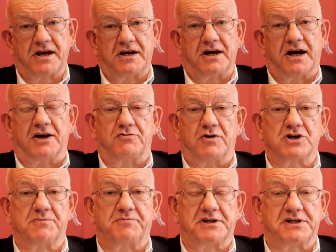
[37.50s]
And Russia
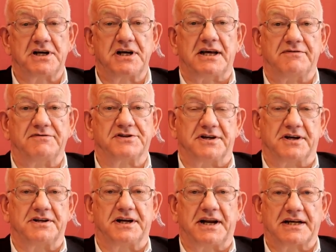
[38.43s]
perceives that
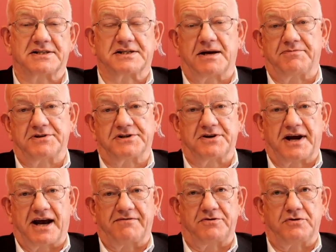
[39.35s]
the next step is to
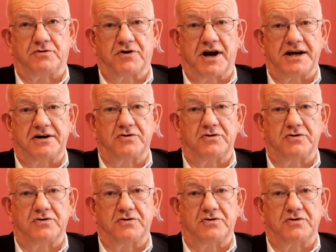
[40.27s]
have Ukraine,